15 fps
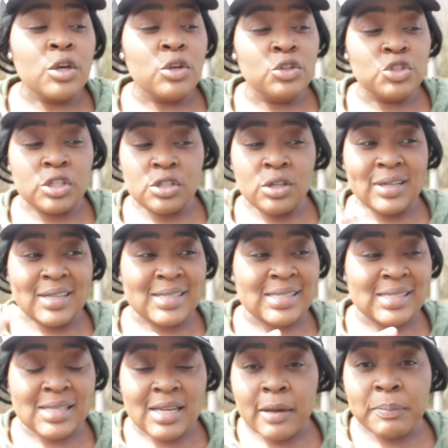You're just going to
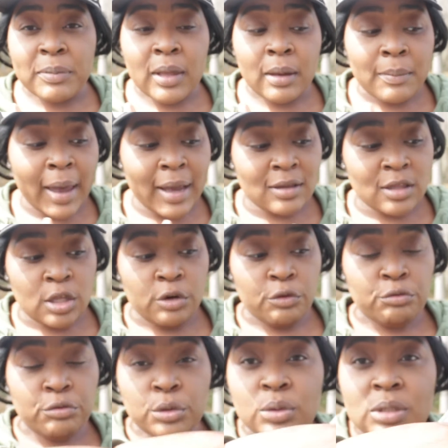snip them at their
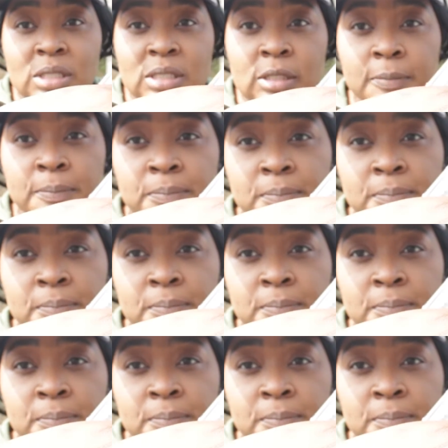roots.